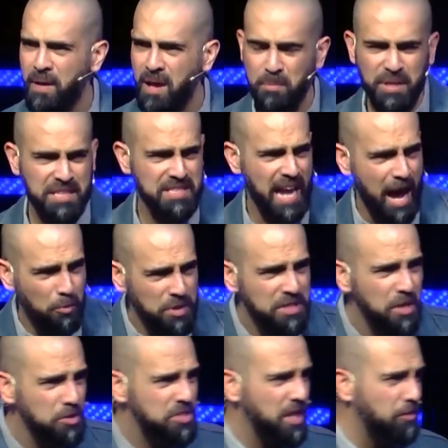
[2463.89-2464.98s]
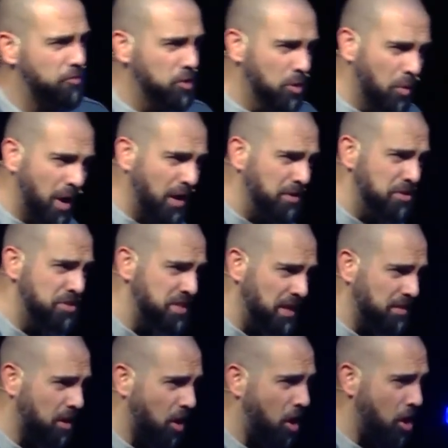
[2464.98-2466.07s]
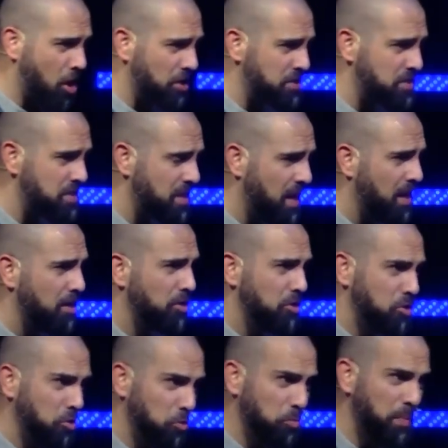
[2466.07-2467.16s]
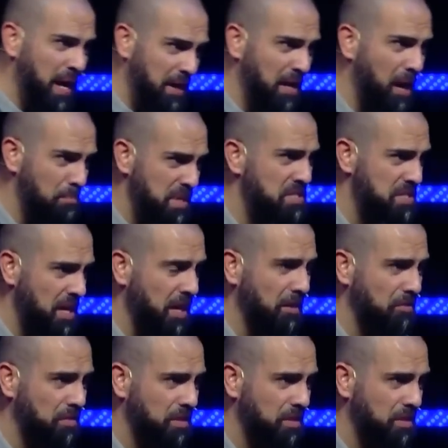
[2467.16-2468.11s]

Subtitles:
Because I would dare say, if you don't understand the cost, you may not be saved.